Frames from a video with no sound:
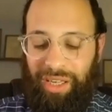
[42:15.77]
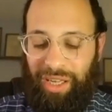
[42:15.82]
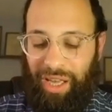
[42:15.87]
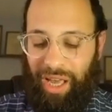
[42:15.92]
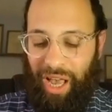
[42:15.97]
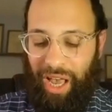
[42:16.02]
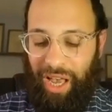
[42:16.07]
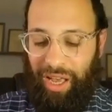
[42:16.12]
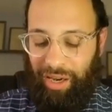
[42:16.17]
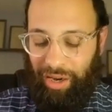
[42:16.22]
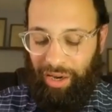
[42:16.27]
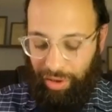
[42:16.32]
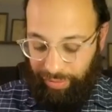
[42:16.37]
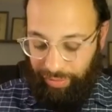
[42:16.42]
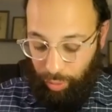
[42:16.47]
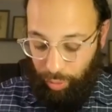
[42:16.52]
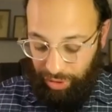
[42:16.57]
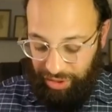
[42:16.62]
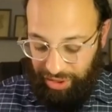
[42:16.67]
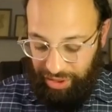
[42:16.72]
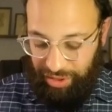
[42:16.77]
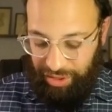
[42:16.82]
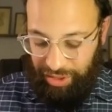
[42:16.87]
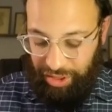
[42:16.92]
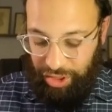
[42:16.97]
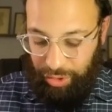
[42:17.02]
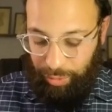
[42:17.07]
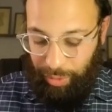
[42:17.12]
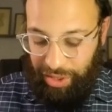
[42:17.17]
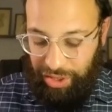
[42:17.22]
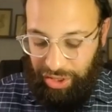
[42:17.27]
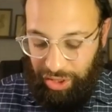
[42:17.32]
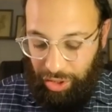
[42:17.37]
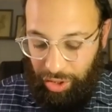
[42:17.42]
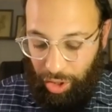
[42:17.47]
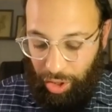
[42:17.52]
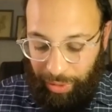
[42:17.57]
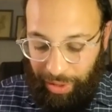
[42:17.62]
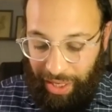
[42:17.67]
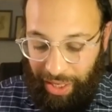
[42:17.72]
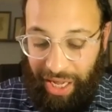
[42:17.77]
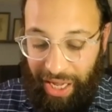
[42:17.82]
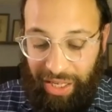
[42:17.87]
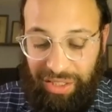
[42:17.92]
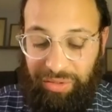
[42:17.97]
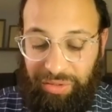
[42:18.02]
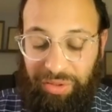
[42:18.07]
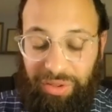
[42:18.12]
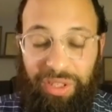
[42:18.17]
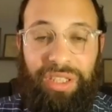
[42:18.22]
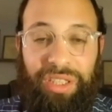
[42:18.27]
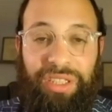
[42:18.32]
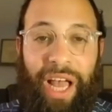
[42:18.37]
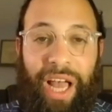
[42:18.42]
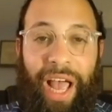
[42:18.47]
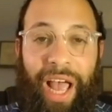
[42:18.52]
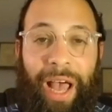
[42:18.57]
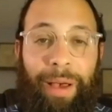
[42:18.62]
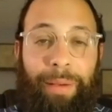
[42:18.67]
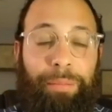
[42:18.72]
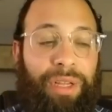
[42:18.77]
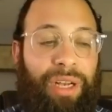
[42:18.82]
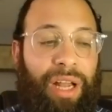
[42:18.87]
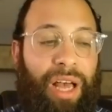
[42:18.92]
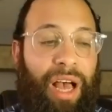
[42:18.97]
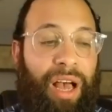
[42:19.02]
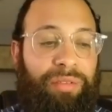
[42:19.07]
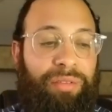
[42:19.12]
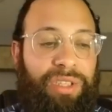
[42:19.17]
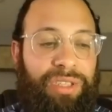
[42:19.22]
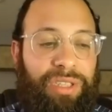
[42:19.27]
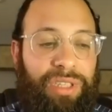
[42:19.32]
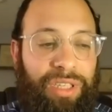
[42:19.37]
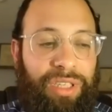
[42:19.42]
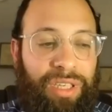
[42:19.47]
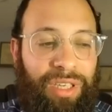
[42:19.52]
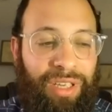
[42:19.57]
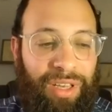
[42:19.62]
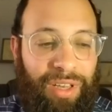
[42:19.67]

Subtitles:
and unfortunate situation, no one asked for this to happen, obviously.